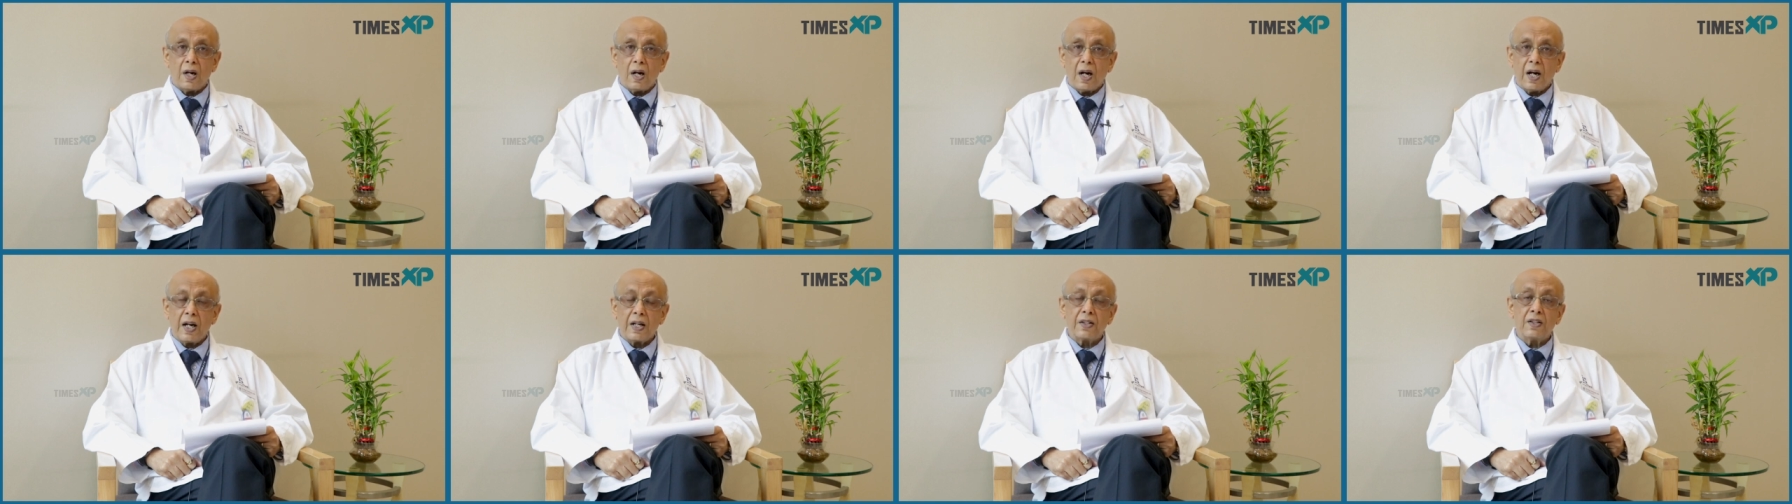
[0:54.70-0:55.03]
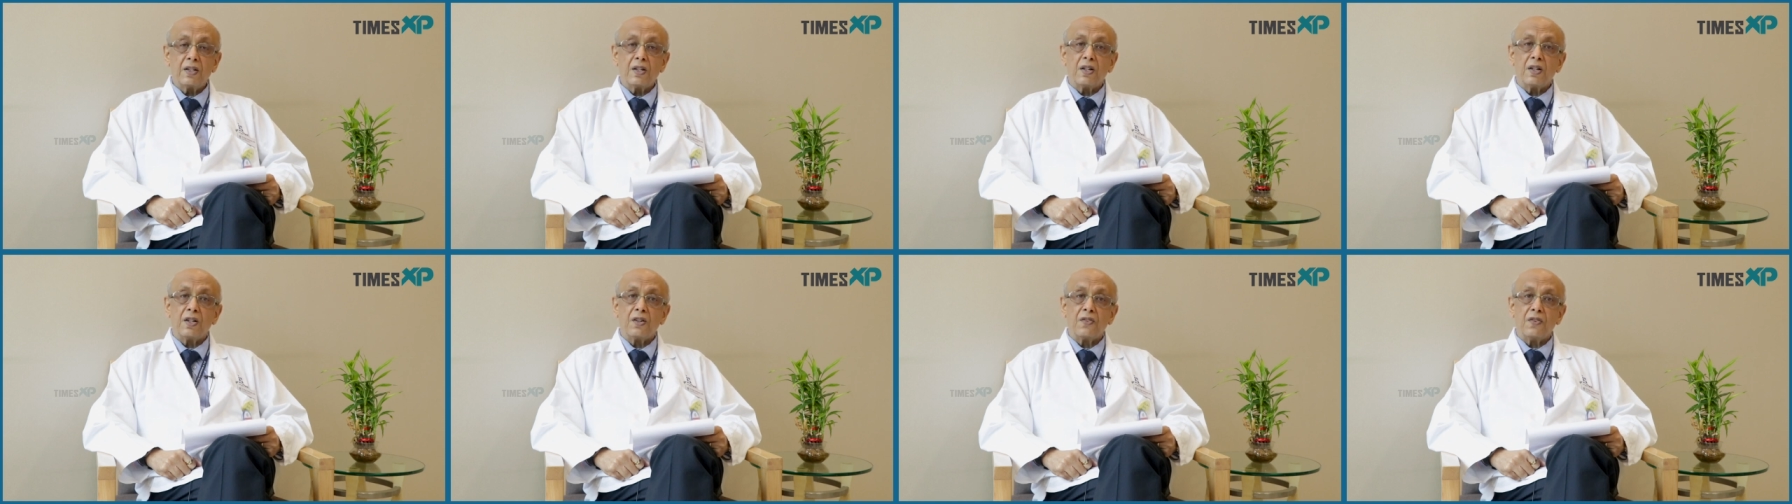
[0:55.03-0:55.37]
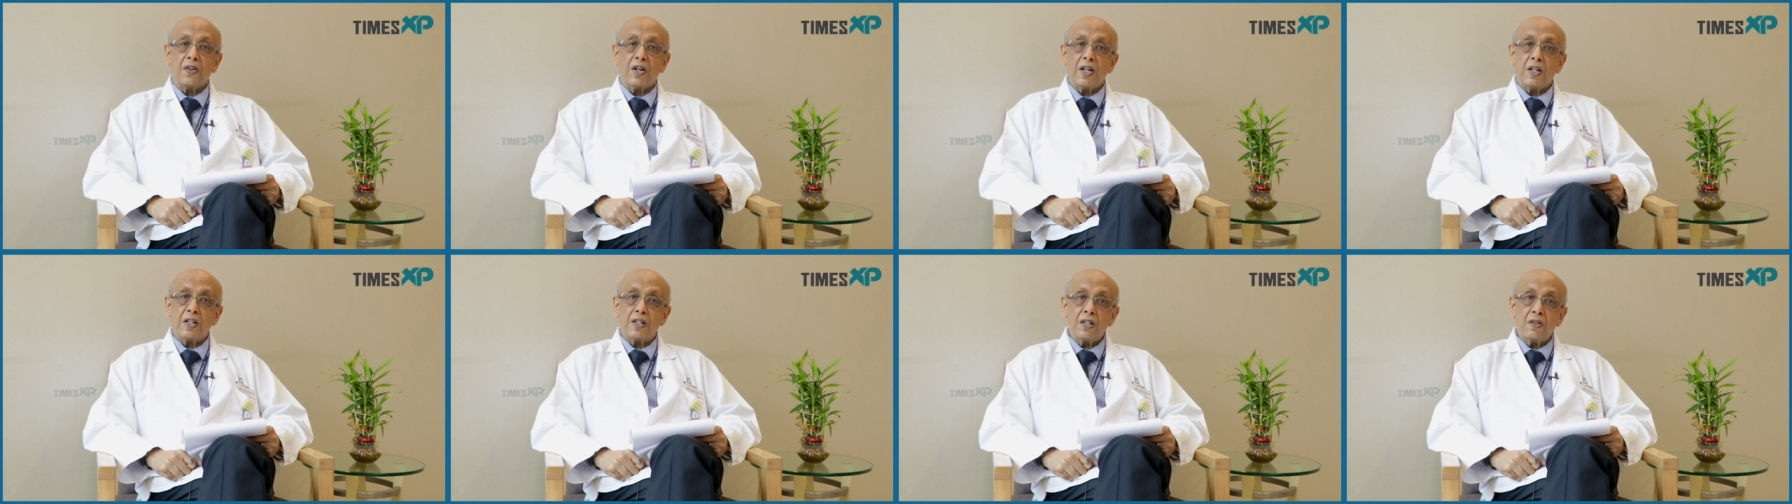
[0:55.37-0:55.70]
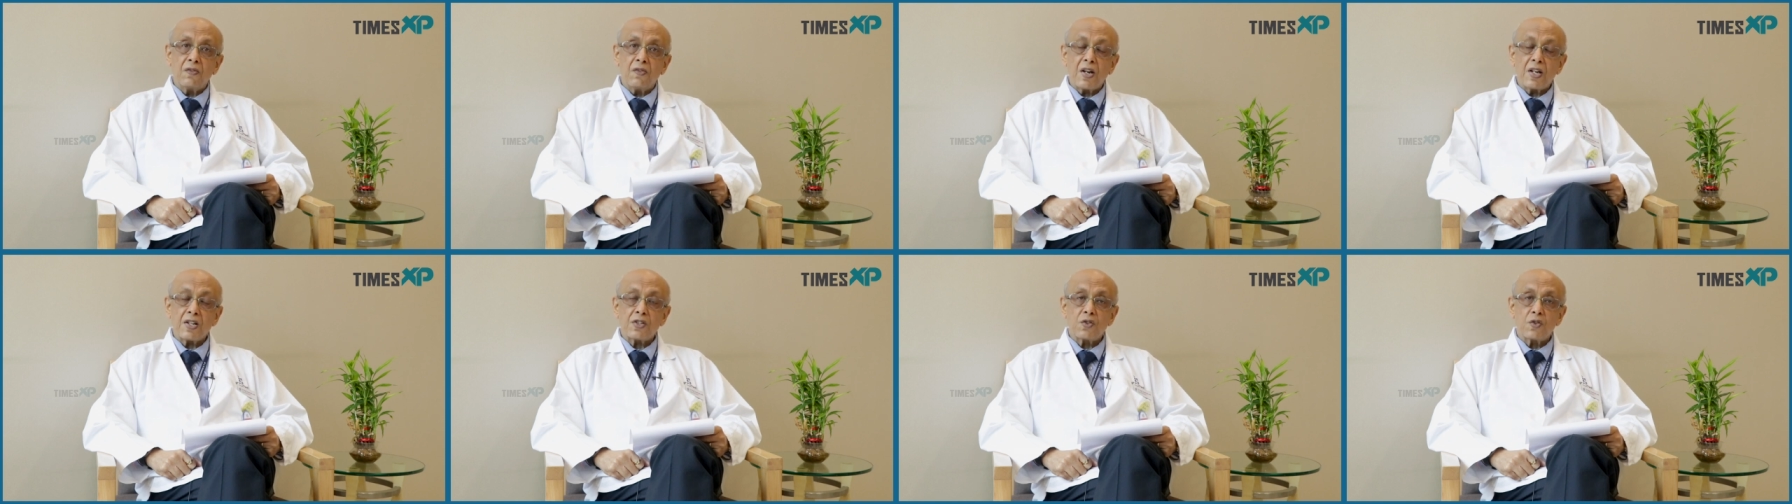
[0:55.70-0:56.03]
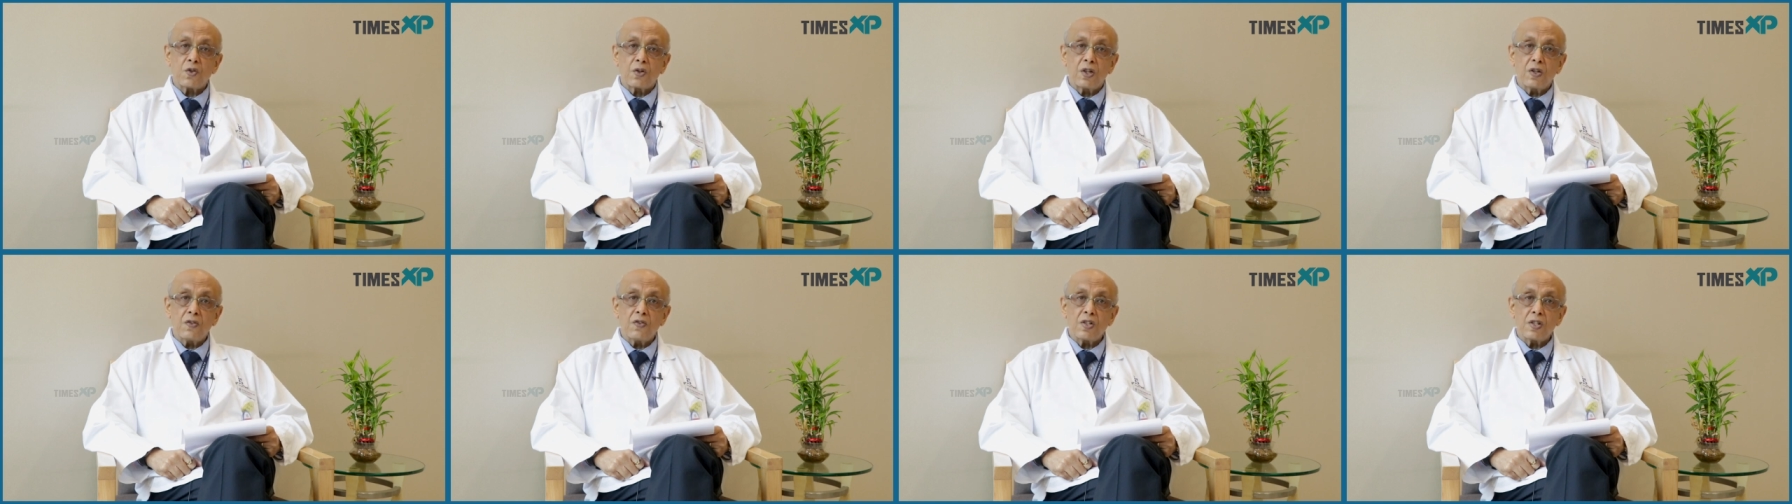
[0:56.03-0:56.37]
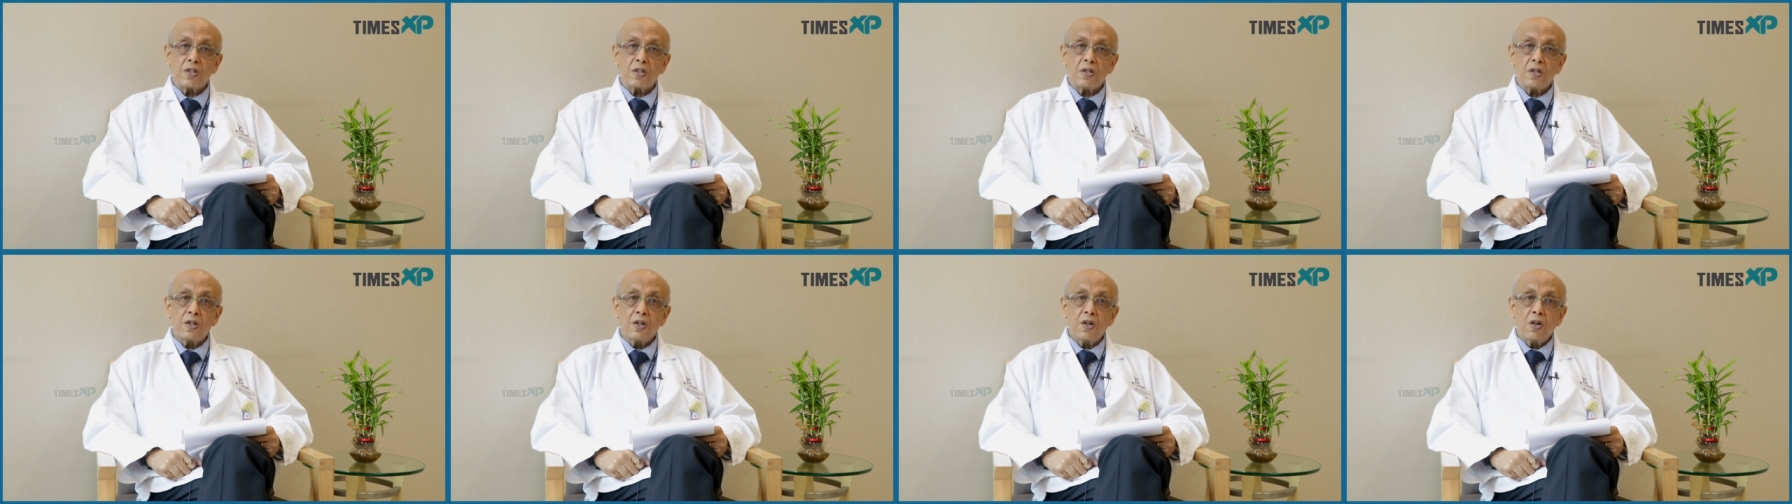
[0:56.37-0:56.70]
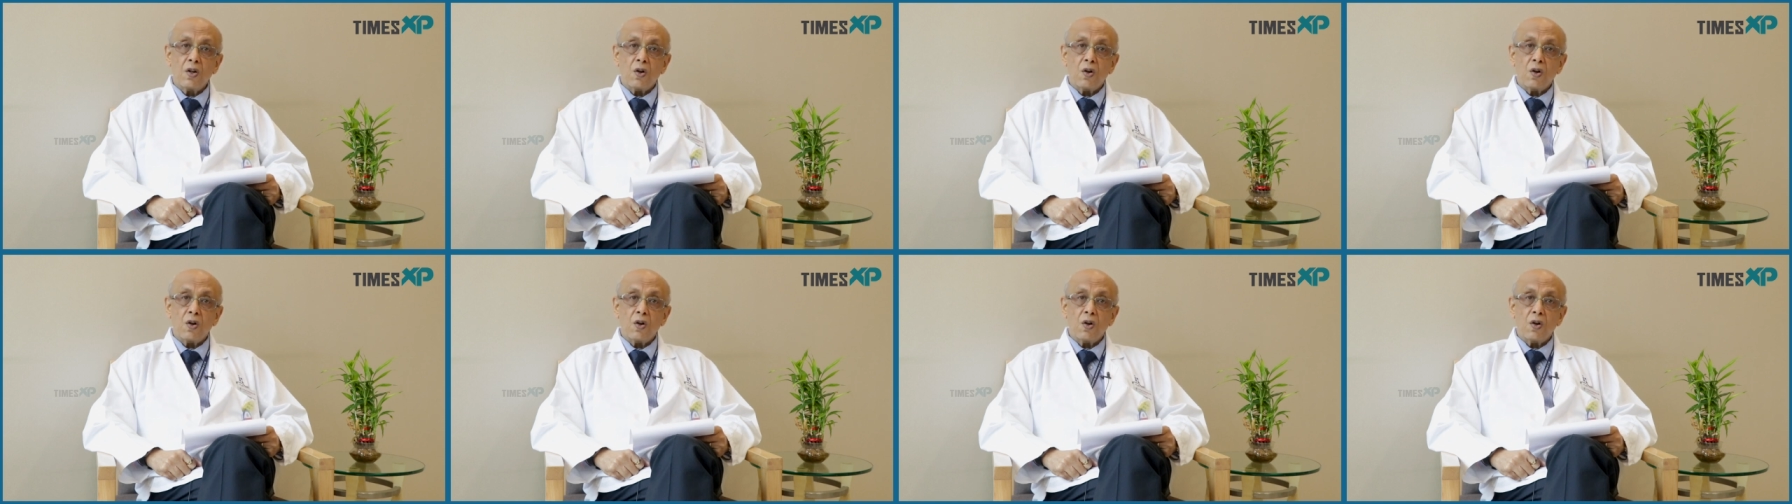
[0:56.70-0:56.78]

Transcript: Either a relative has to give it